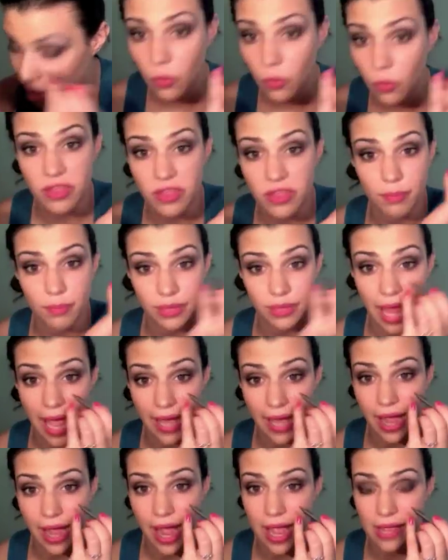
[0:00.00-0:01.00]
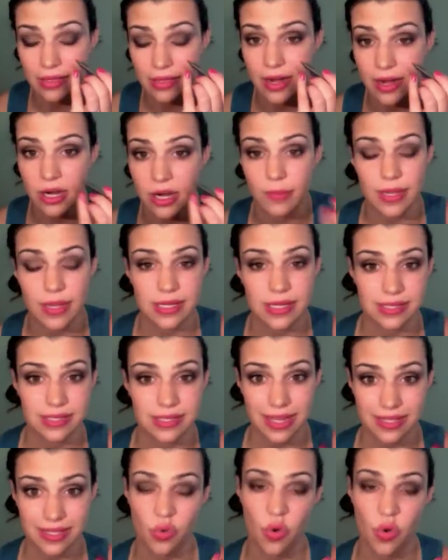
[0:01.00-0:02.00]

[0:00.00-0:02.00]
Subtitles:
with black eyeliner, because that's